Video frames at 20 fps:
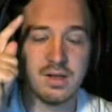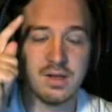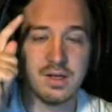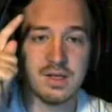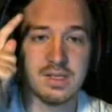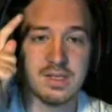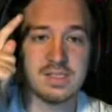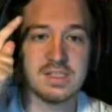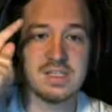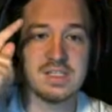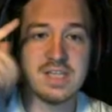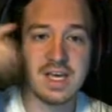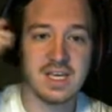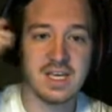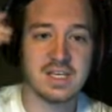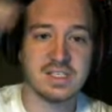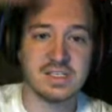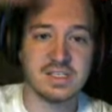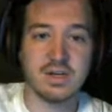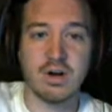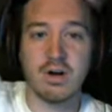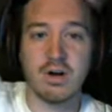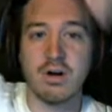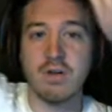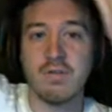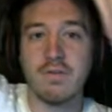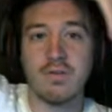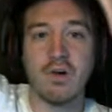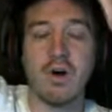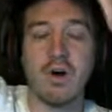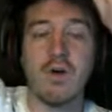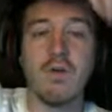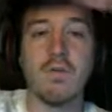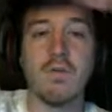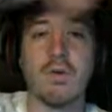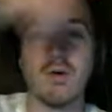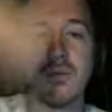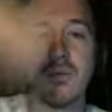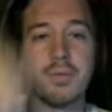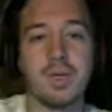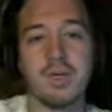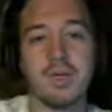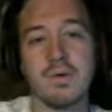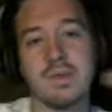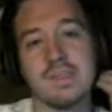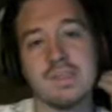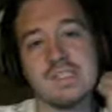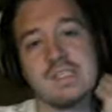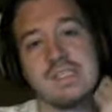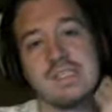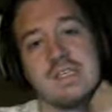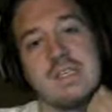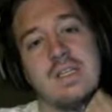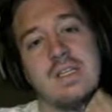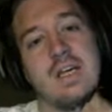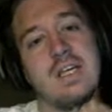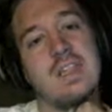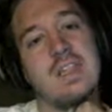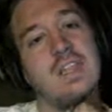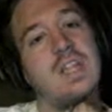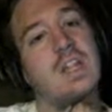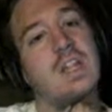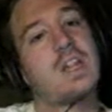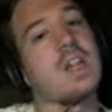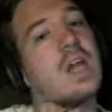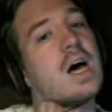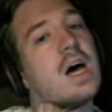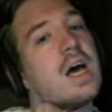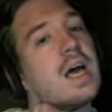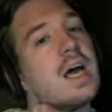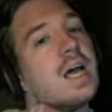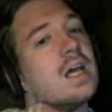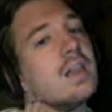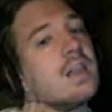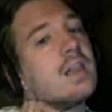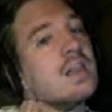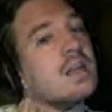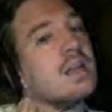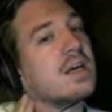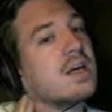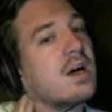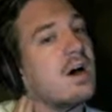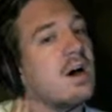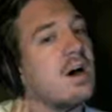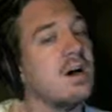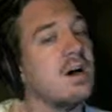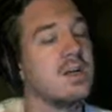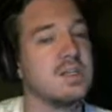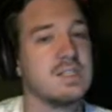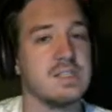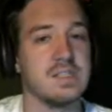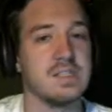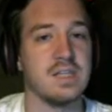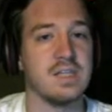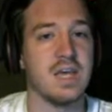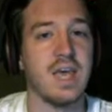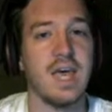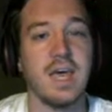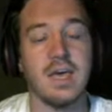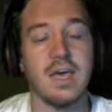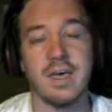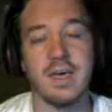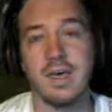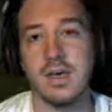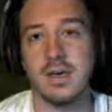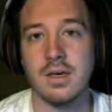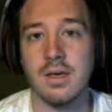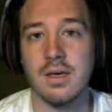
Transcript: His neck is curved over, but you can see like the line that caused the hanging.